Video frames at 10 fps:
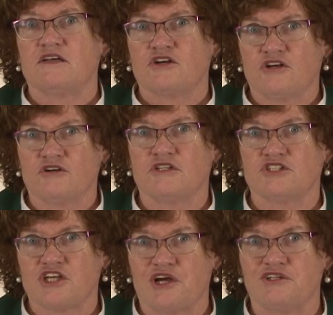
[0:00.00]
current
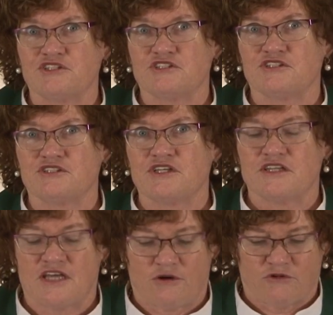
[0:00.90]
challenges
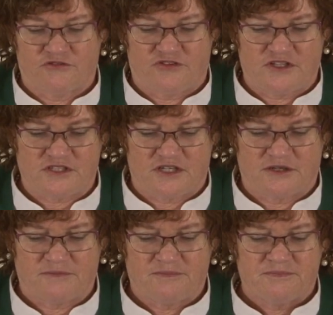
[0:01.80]
that we're facing?